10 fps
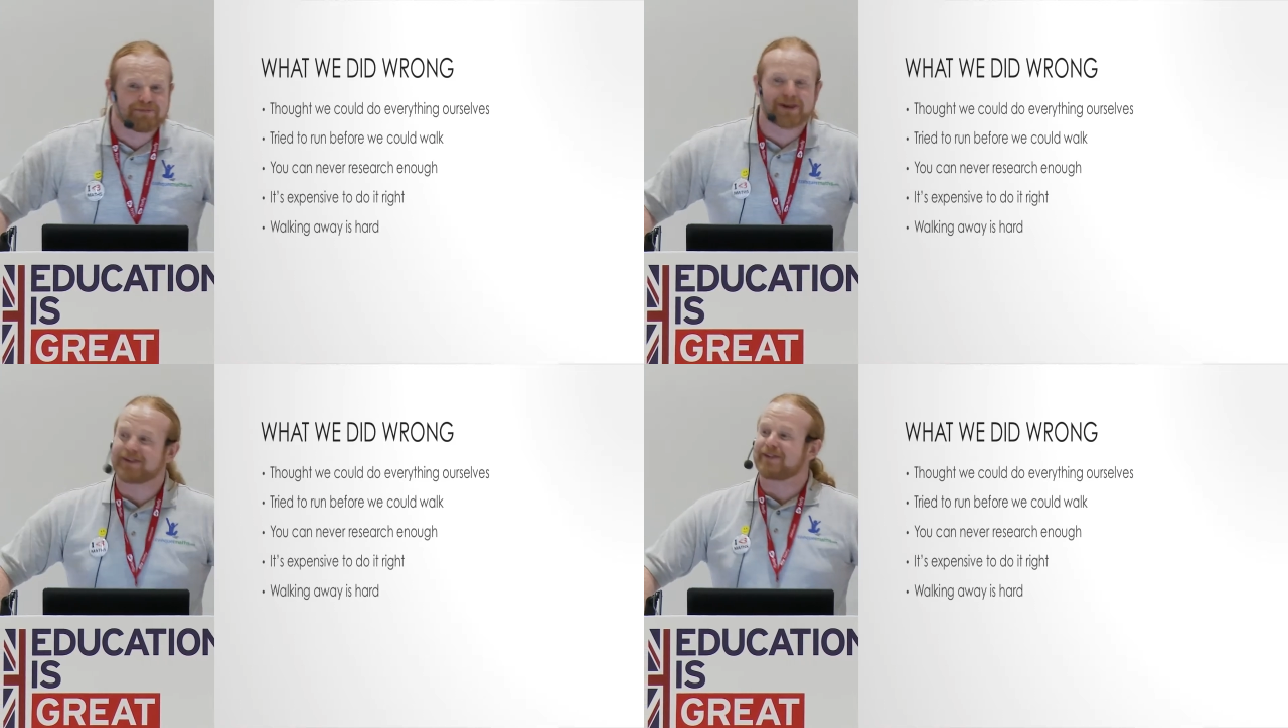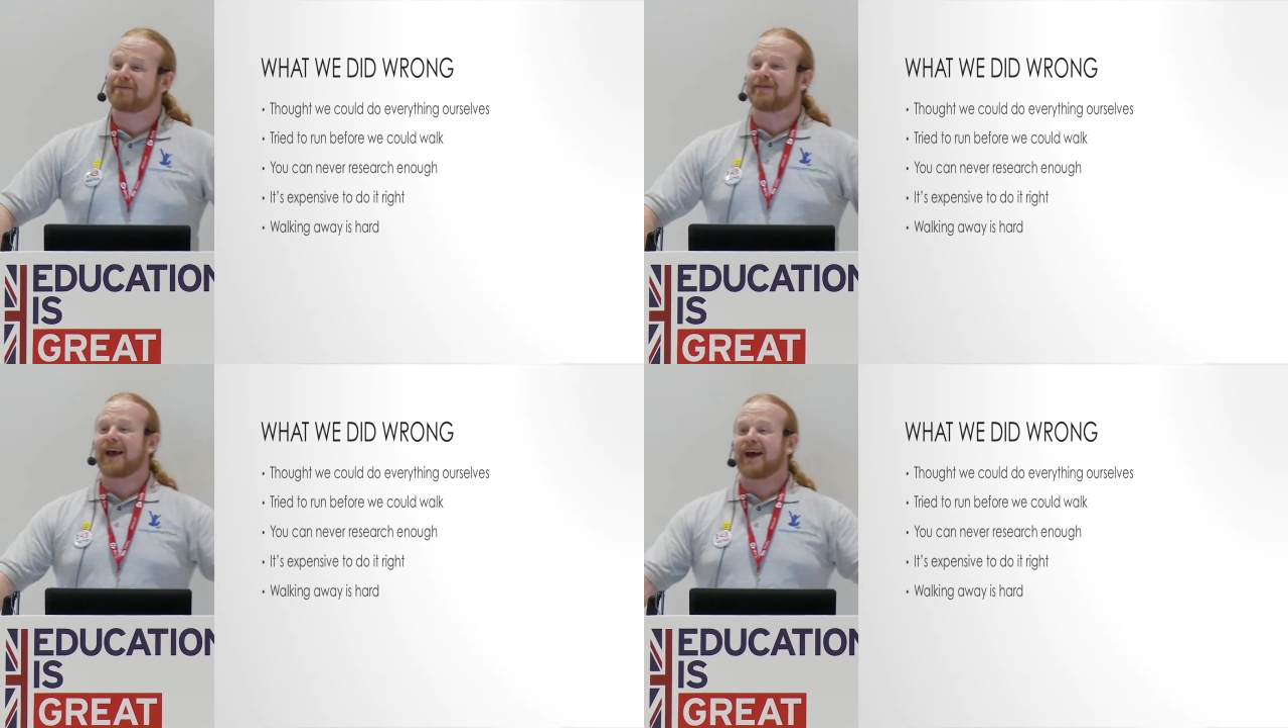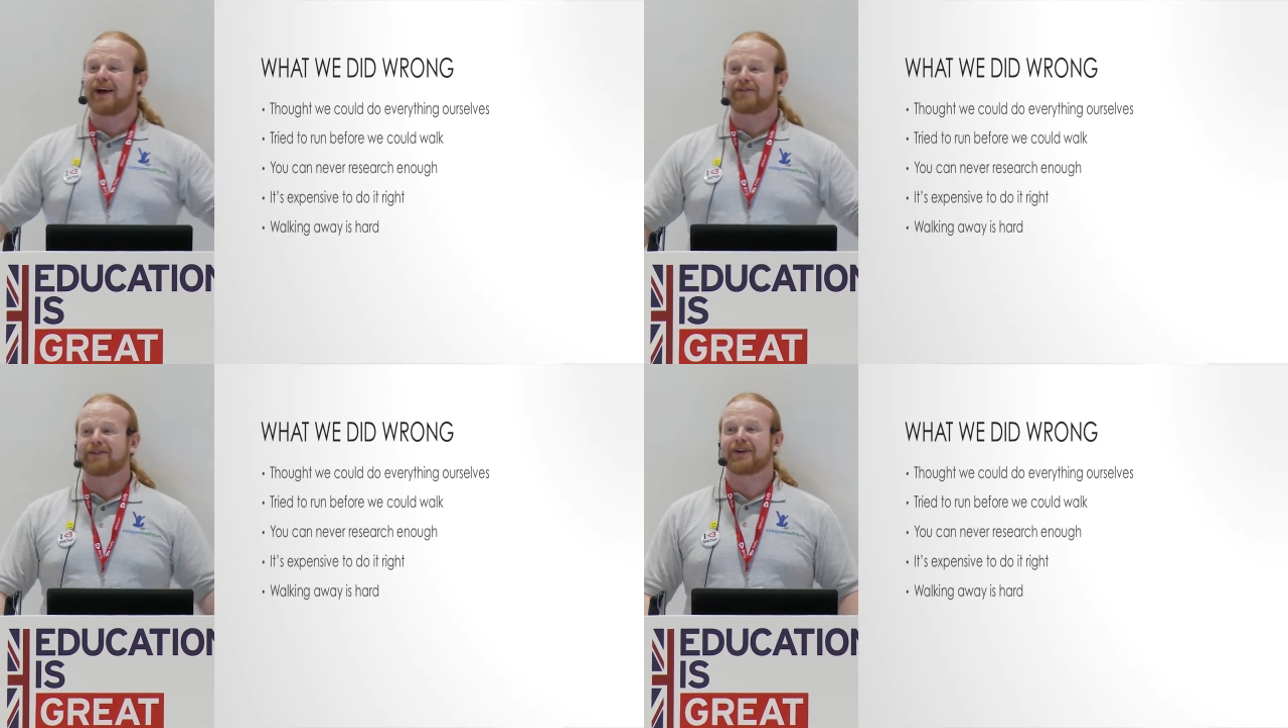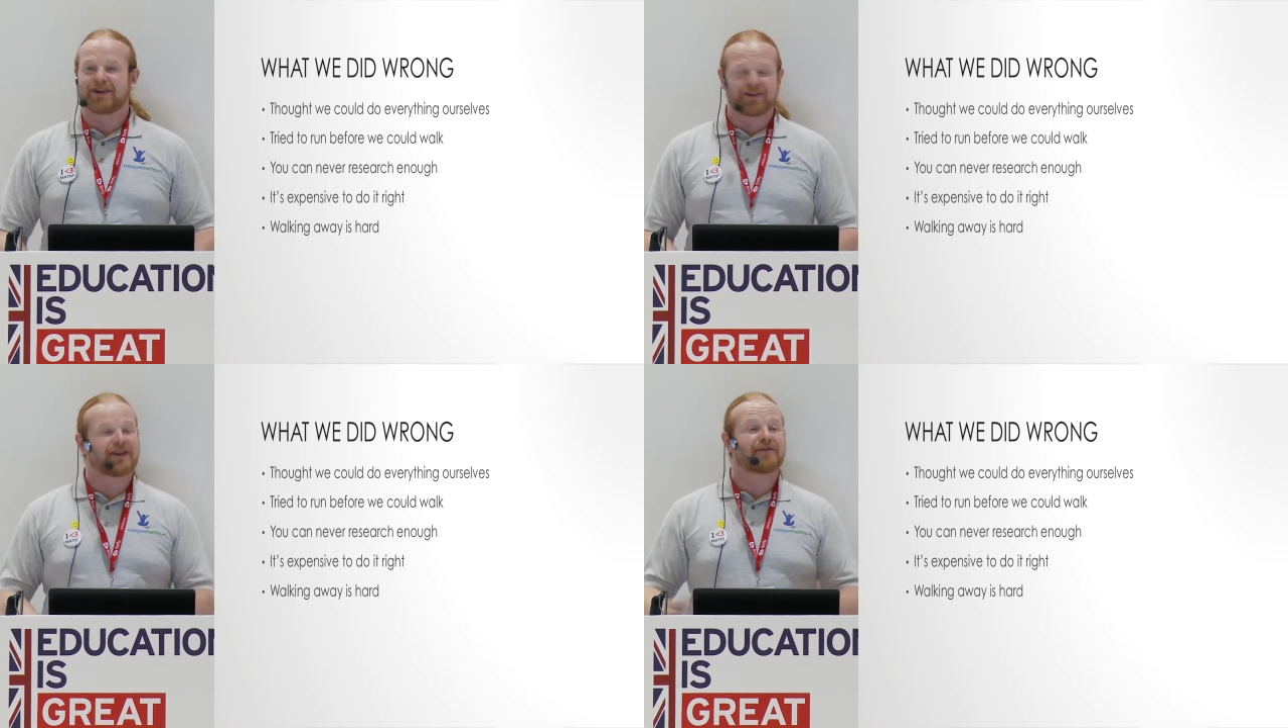But
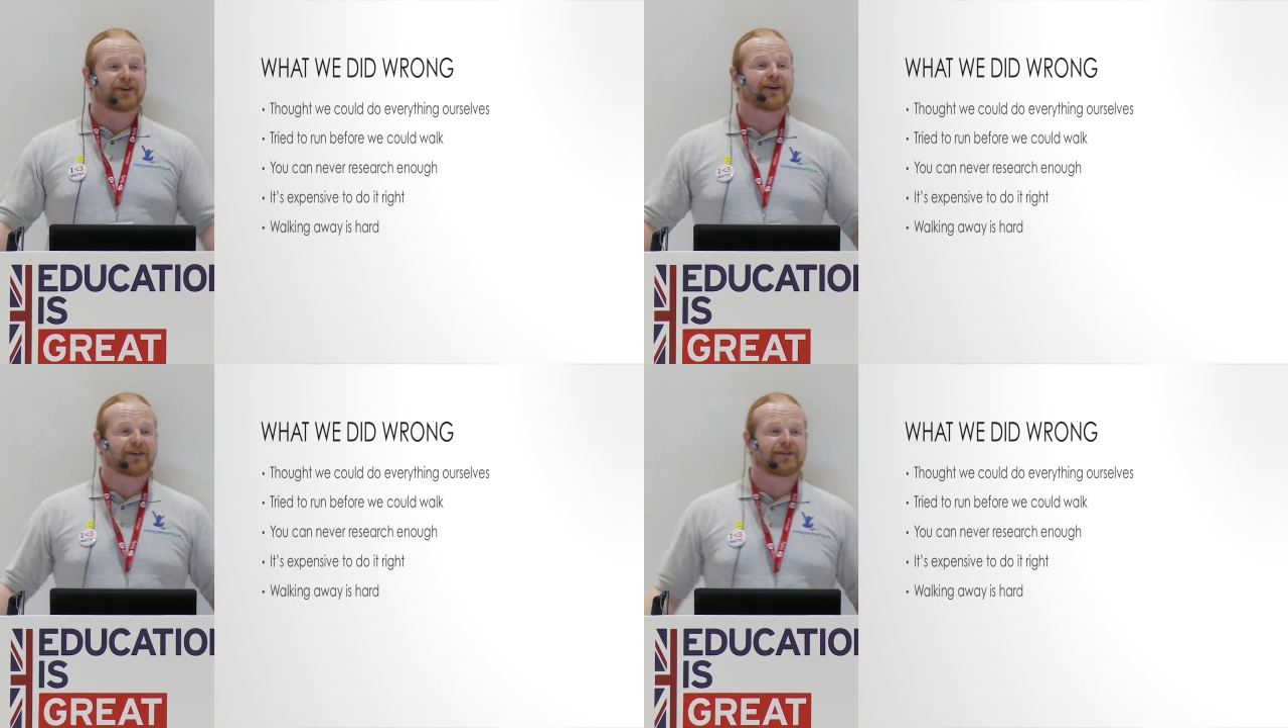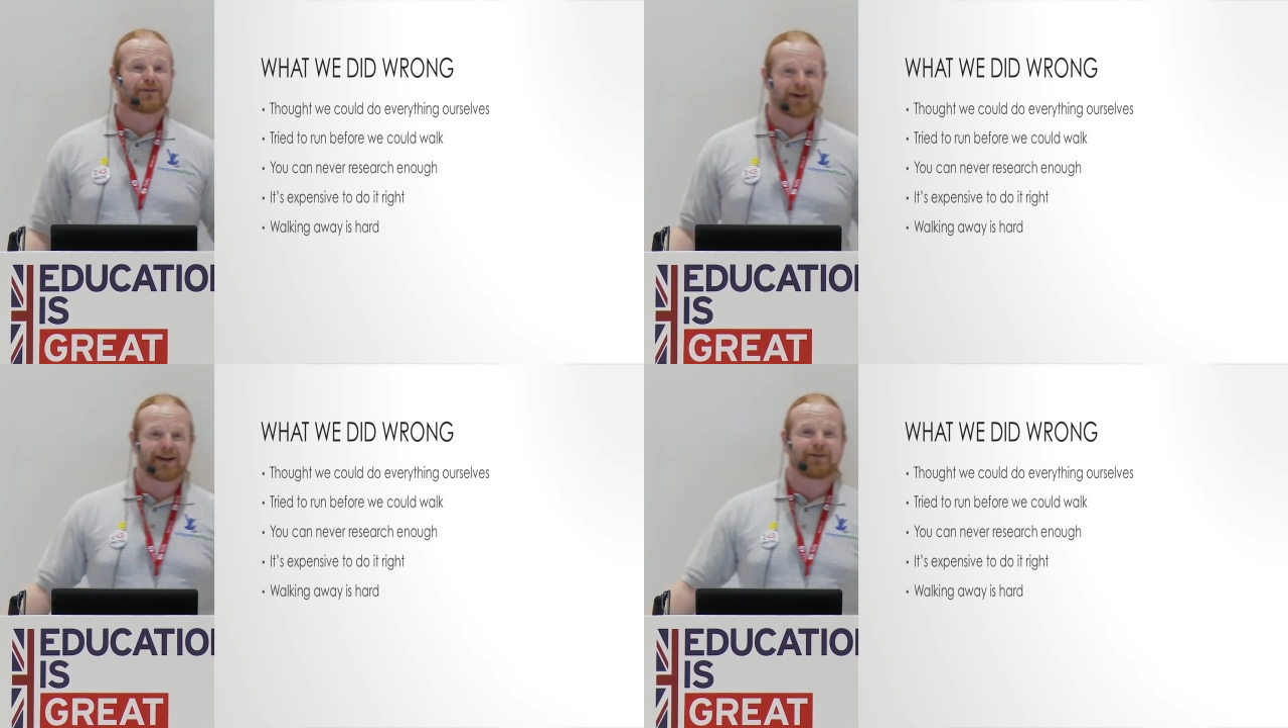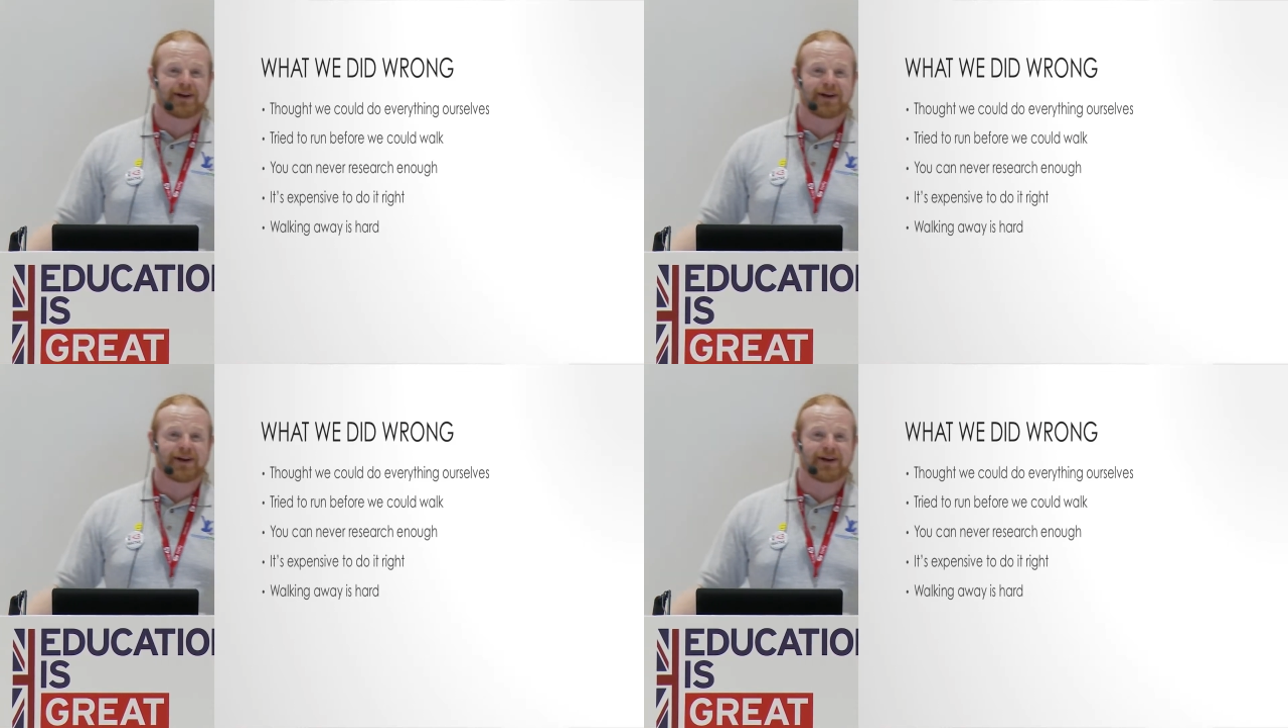after several years of really,